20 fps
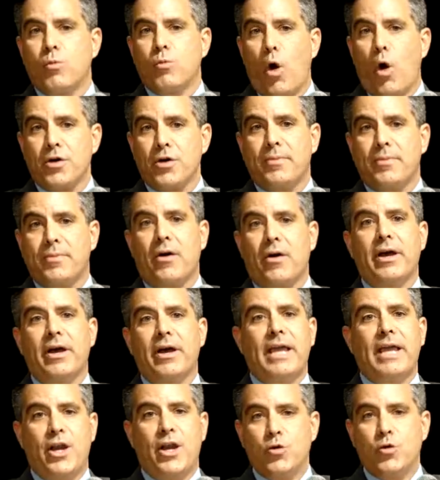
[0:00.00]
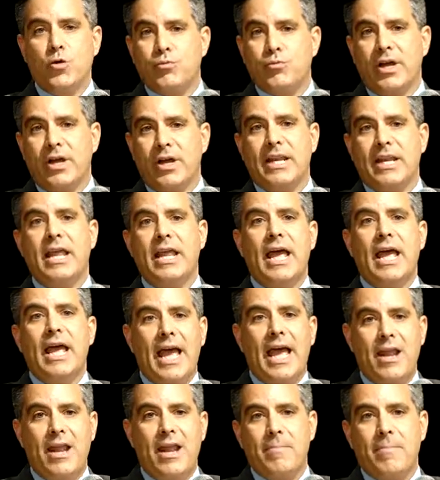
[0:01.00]
Waterbury and Britton
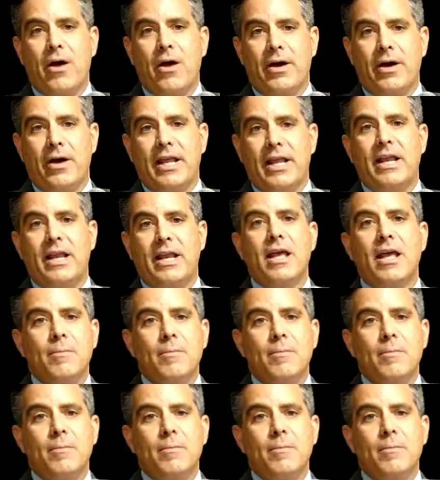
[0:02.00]
and Meriden